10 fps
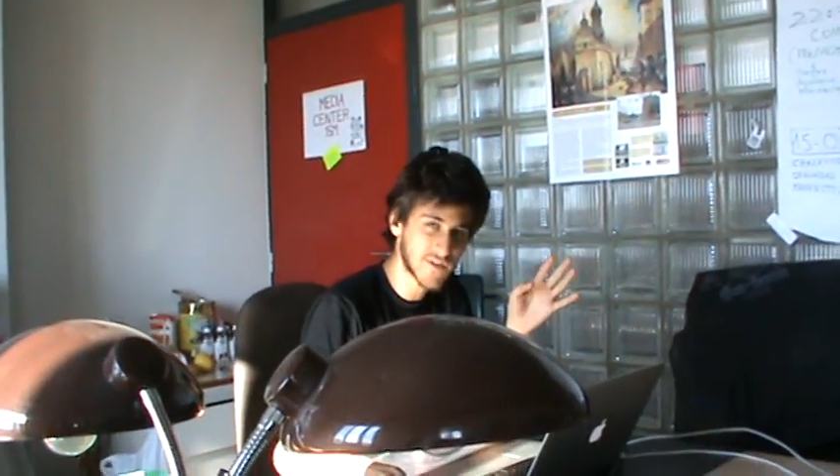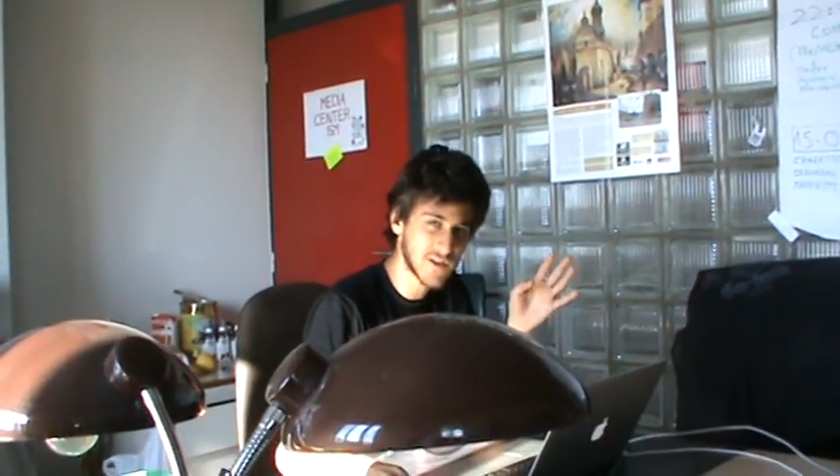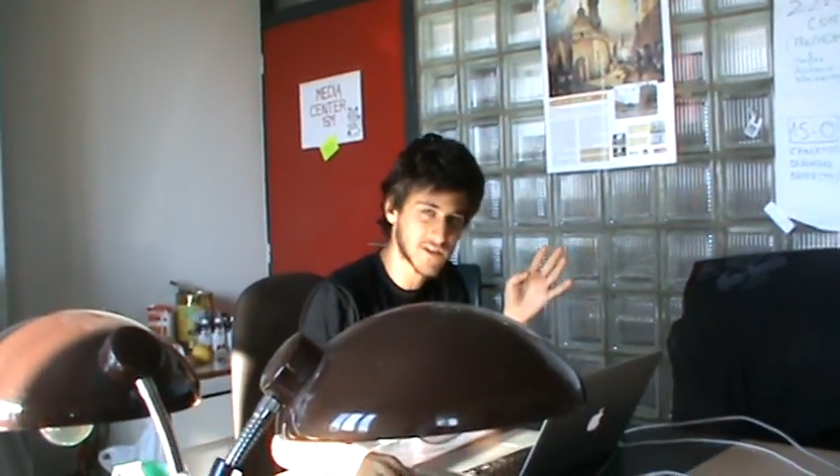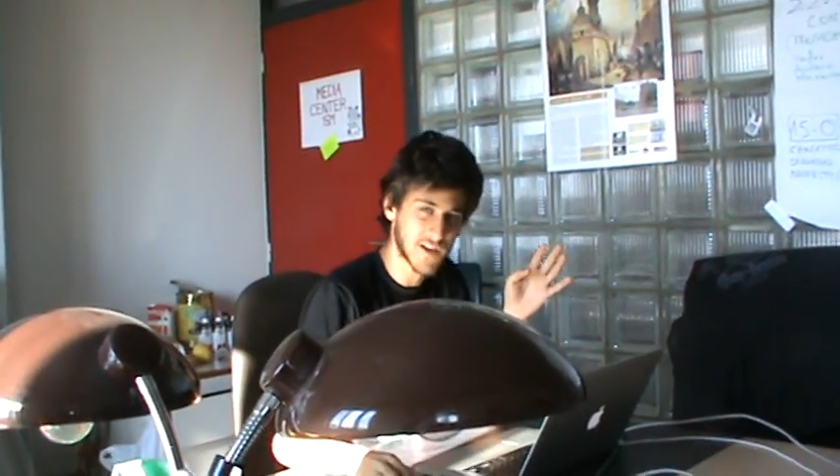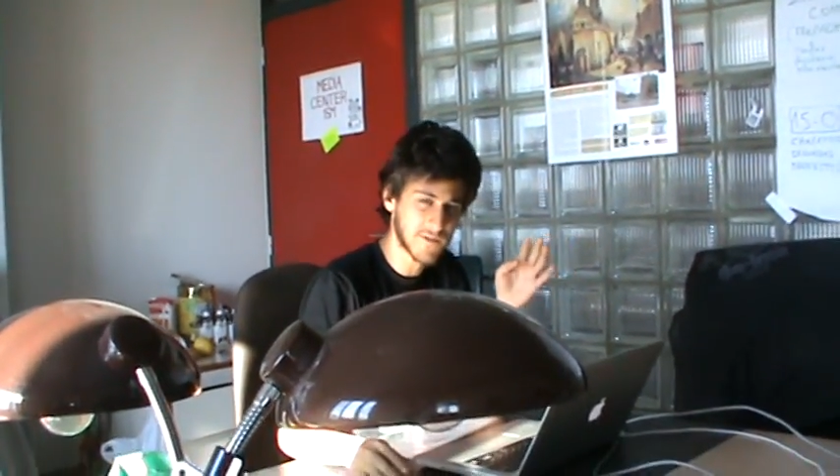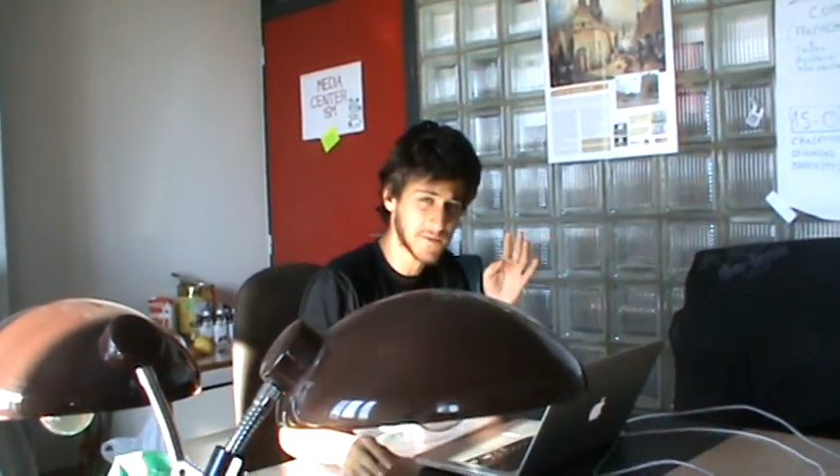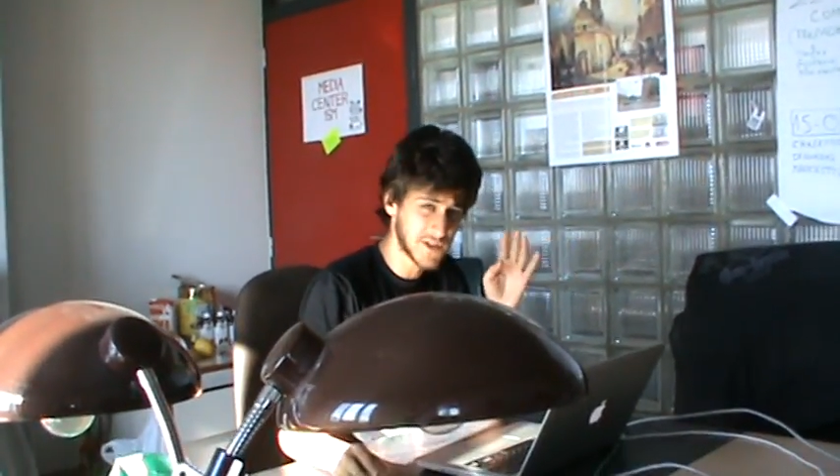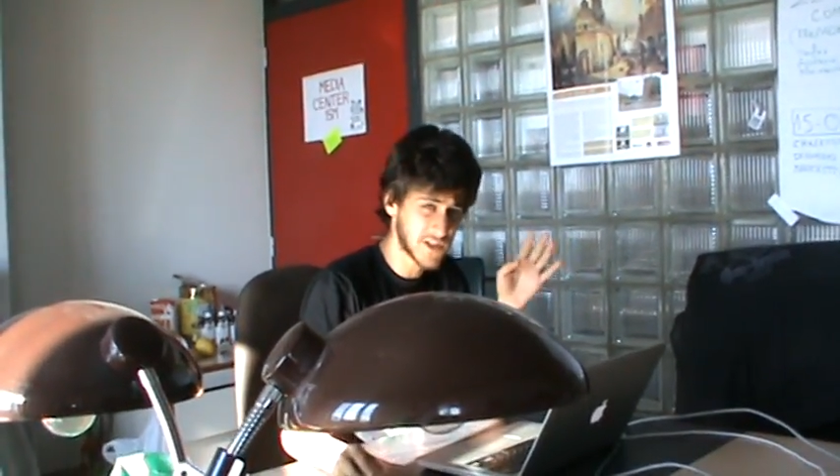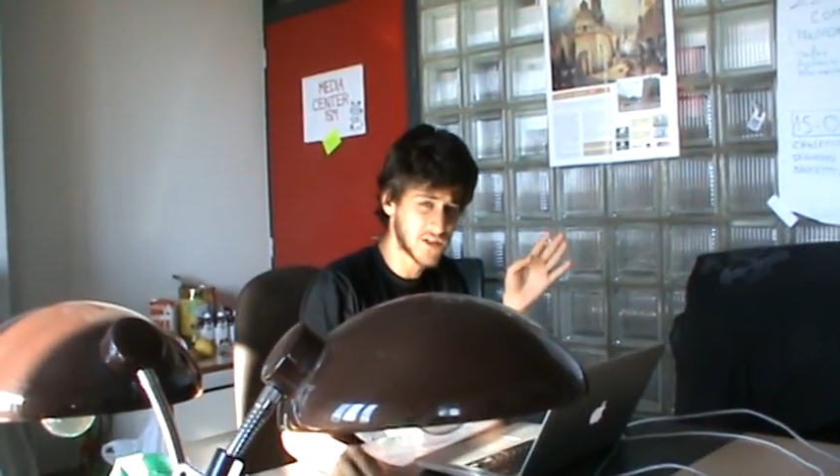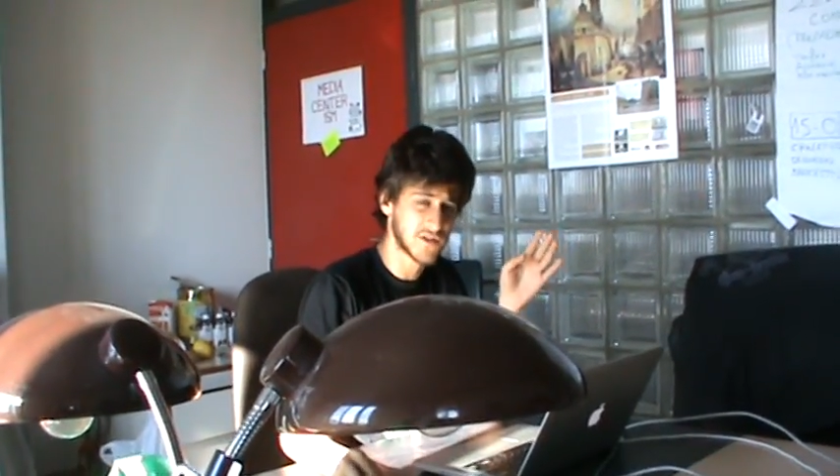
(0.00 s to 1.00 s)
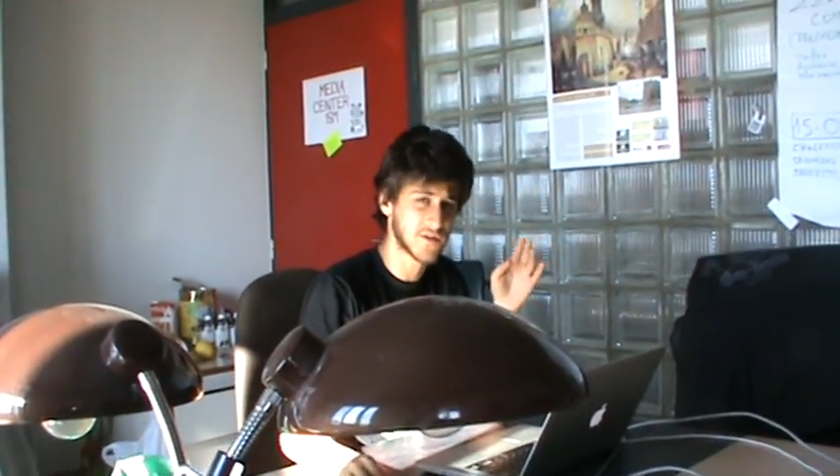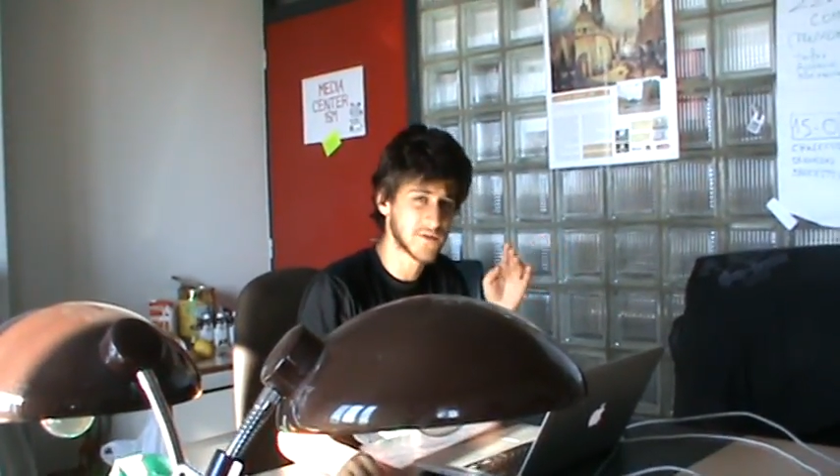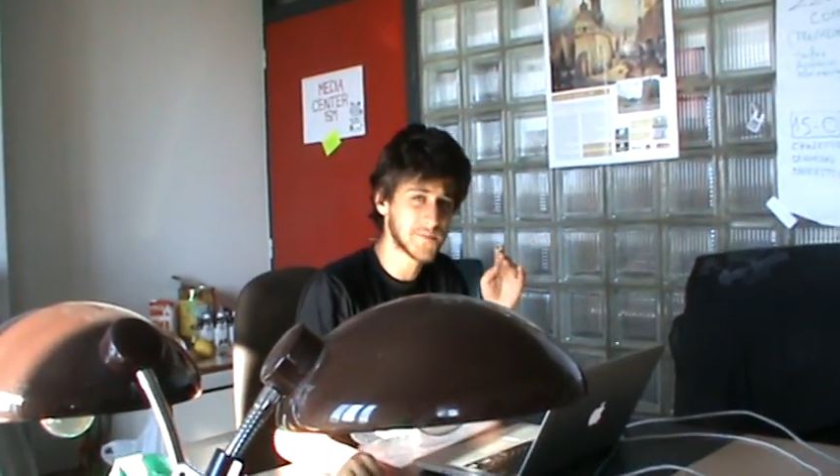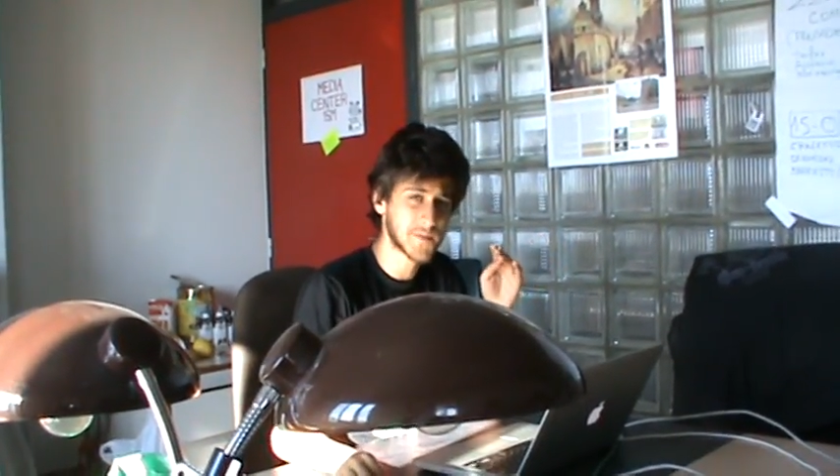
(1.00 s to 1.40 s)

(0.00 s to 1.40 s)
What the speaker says: things that have to be changed, you know.